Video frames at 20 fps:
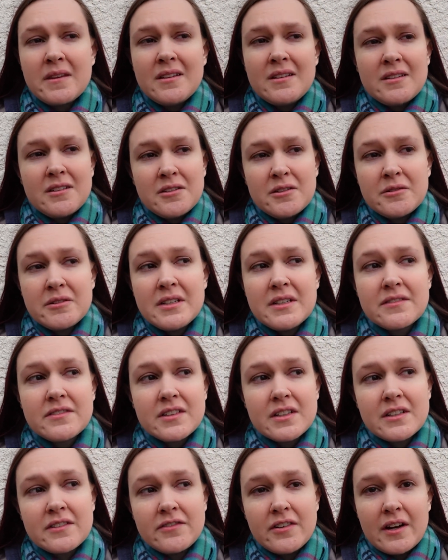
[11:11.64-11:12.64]
you know,
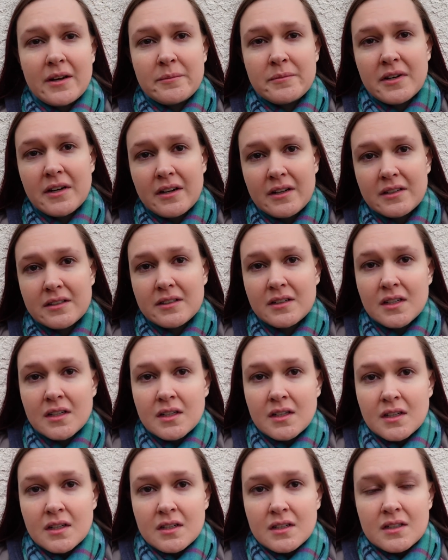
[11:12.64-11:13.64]
even if I'm not,
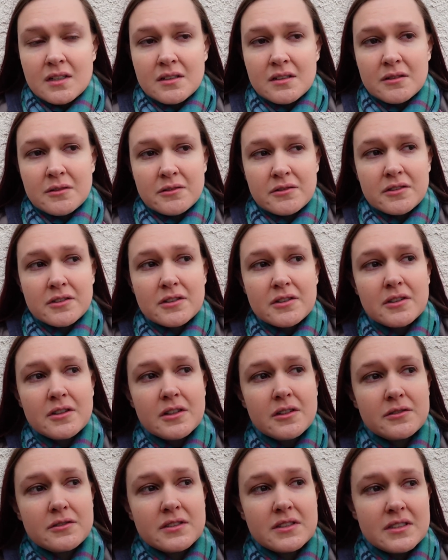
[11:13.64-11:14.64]
you know, the
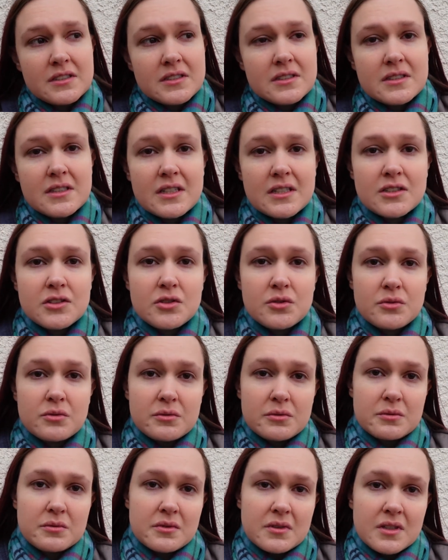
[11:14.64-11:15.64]
closest like
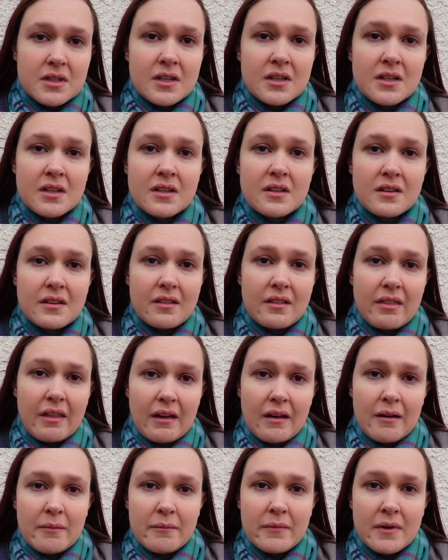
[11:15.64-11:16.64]
to
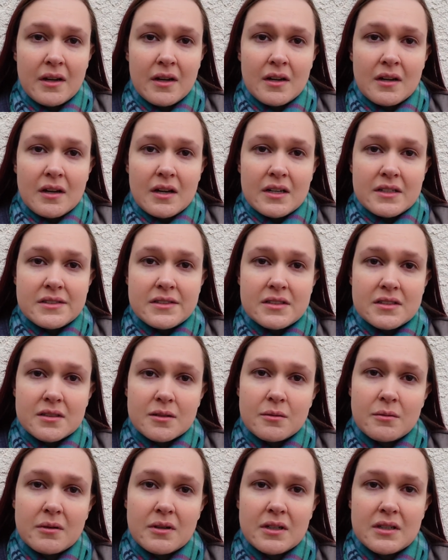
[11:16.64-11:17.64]
them, I
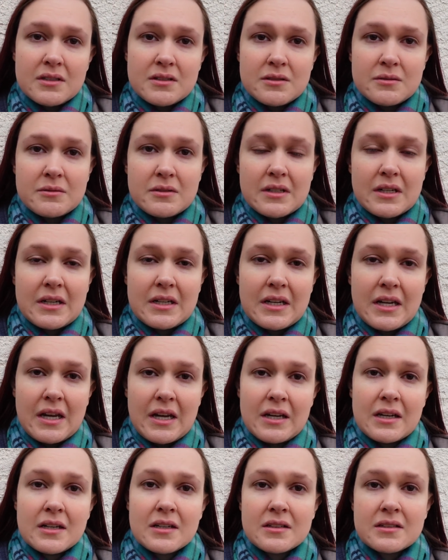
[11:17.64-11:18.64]
still want to do what I
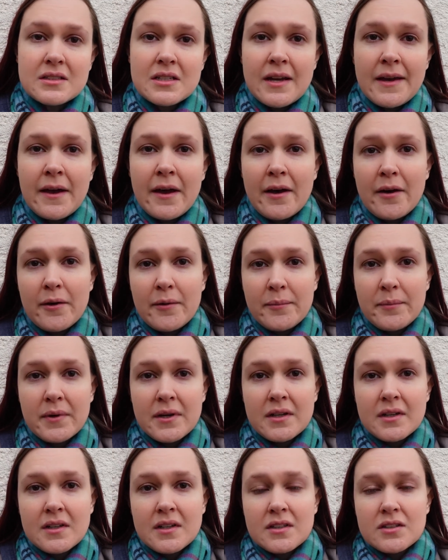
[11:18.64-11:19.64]
can to help.
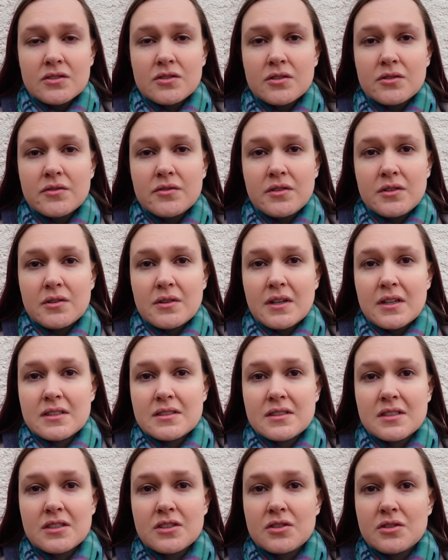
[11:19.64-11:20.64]
So if you
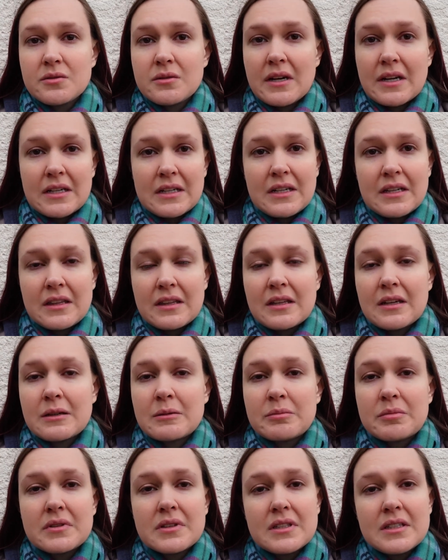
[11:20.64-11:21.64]
guys can do anything,
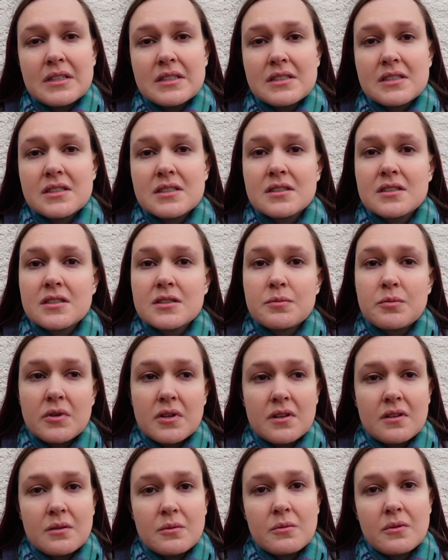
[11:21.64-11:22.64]
please
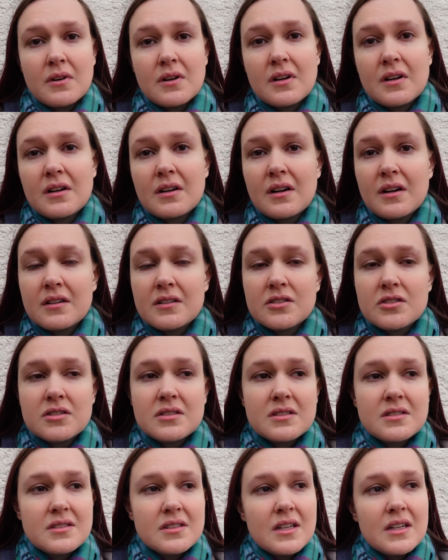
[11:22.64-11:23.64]
spread the word,
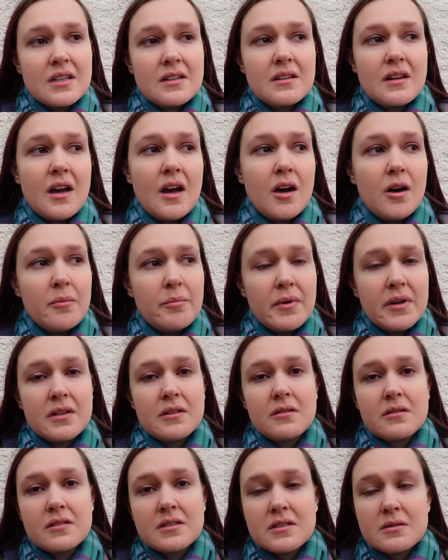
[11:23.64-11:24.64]
just like help. I
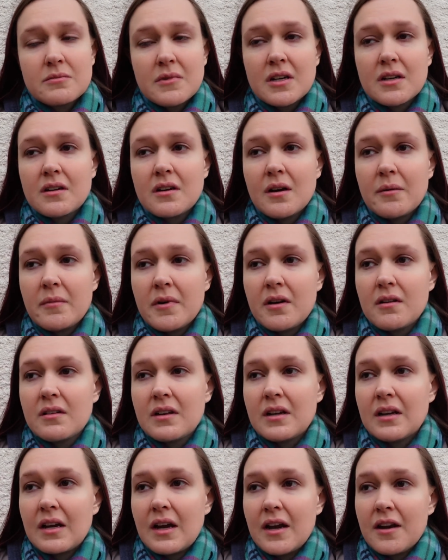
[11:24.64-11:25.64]
know this might come out
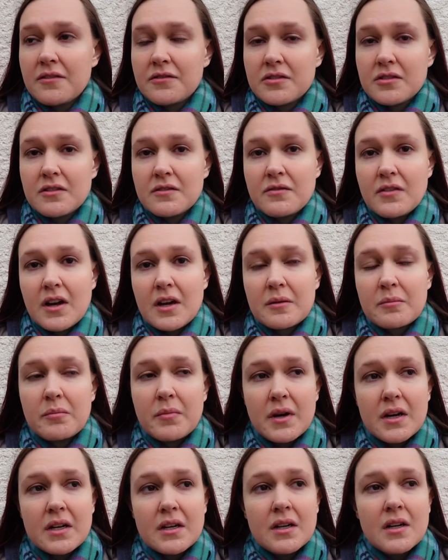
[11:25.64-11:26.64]
like after the fact,
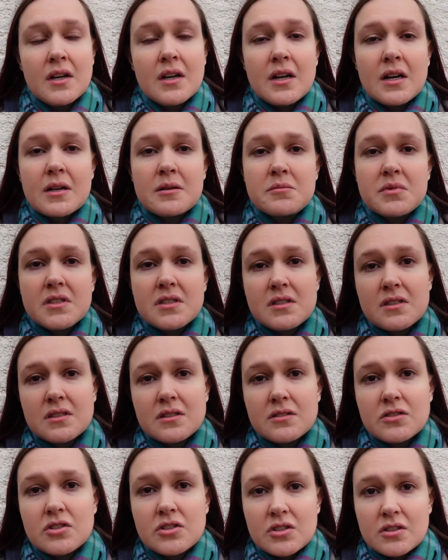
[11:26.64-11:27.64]
but I'm
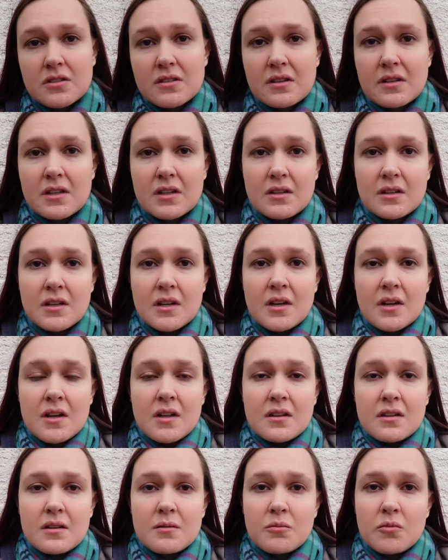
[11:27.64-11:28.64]
still sure that
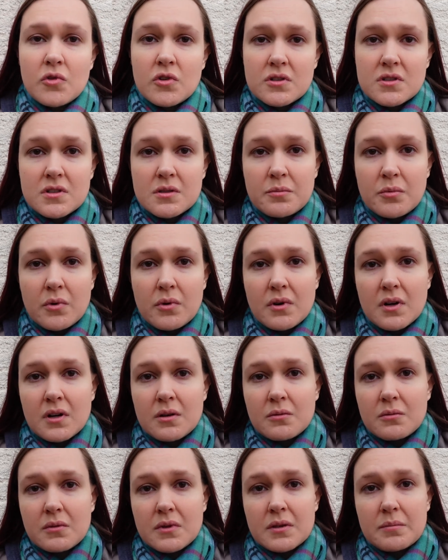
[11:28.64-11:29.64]
that more
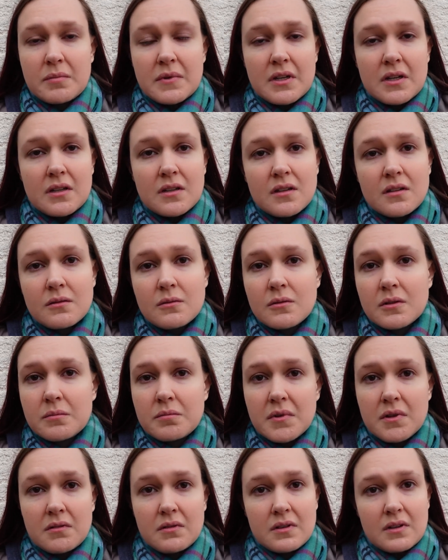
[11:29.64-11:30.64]
support would be would
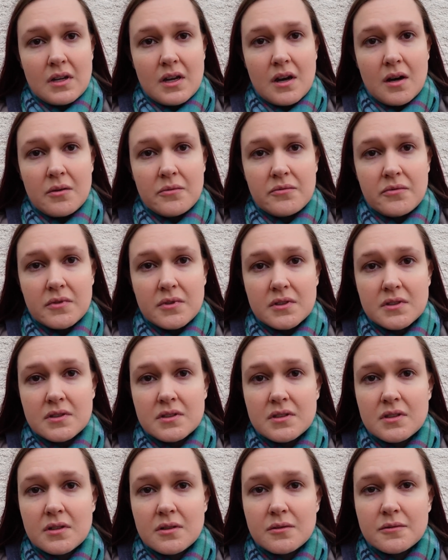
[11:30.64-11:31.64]
be really helpful.
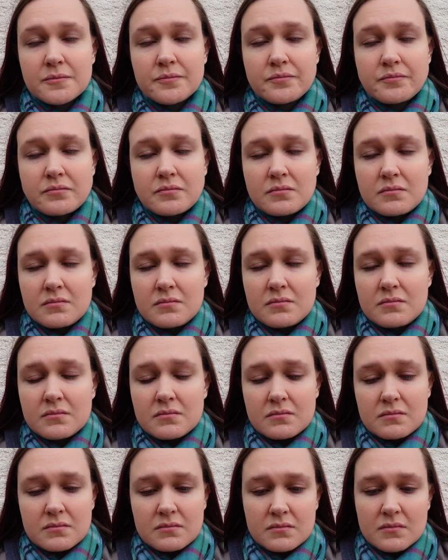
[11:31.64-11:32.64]
So
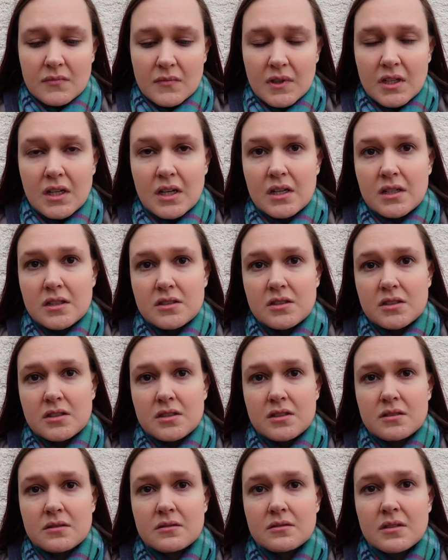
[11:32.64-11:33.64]
yeah, just
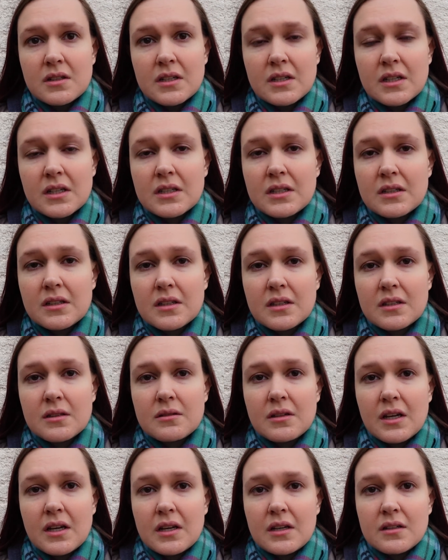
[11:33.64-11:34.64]
do anything you
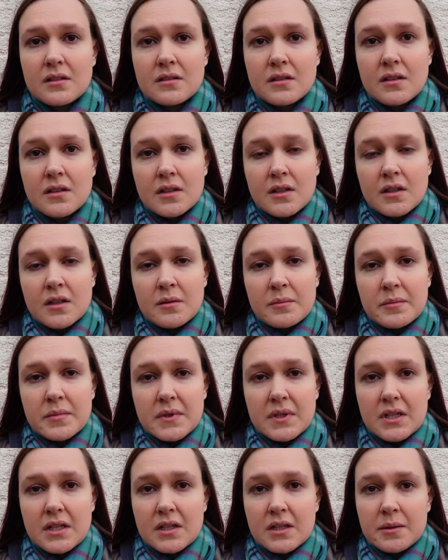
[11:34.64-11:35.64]
can,
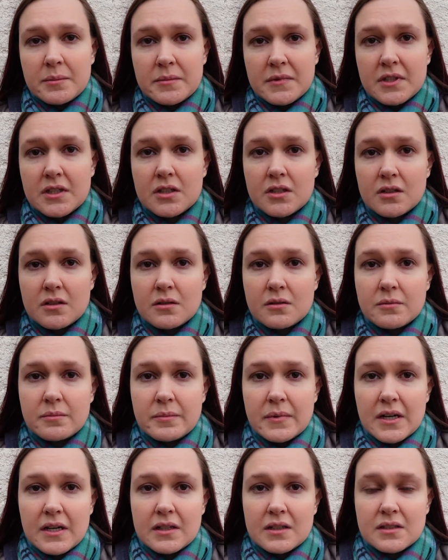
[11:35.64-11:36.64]
but I'm gonna go
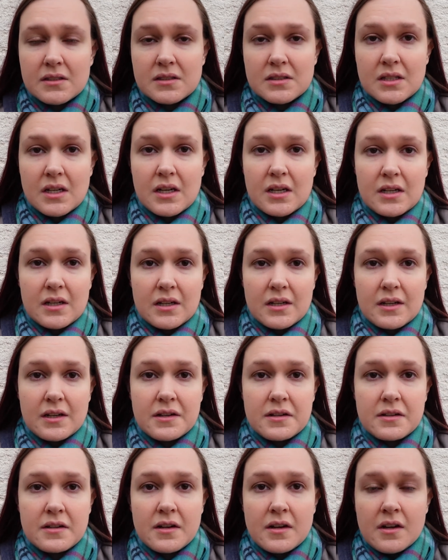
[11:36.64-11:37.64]
back inside
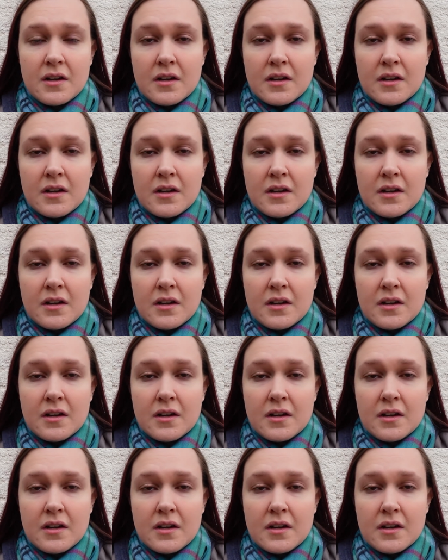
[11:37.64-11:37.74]
and